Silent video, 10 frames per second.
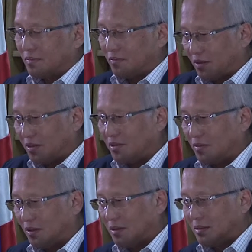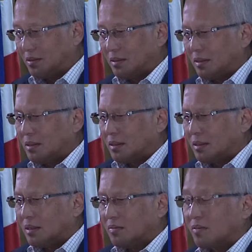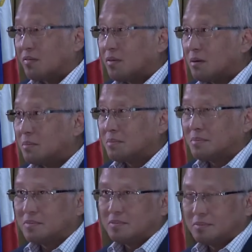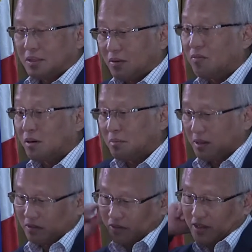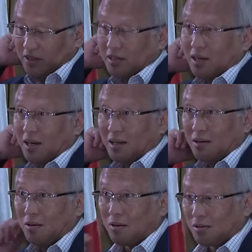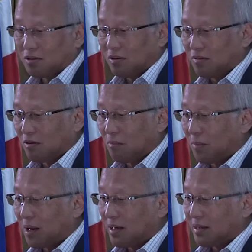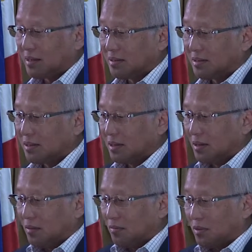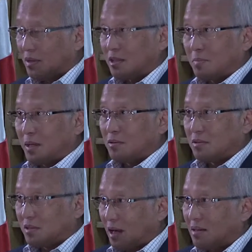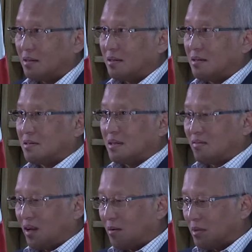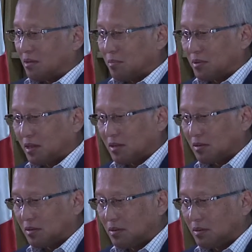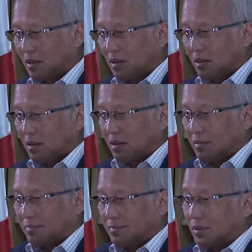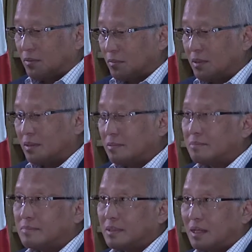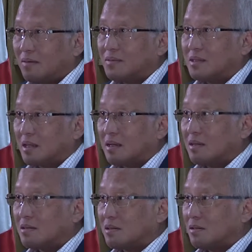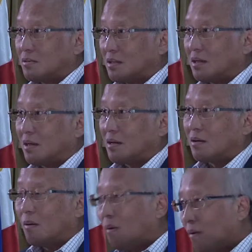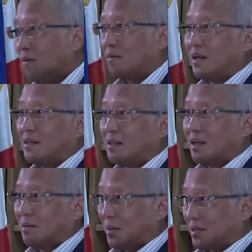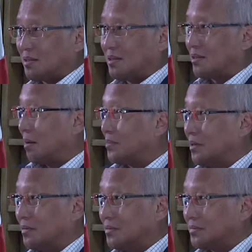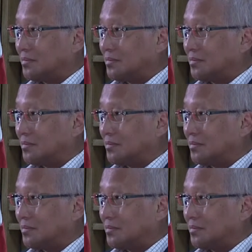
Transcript: First of all, if a firm that faces high cost of compliance with respect to standards, environmental protection, will have the tendency to declare all red tape as disruptive.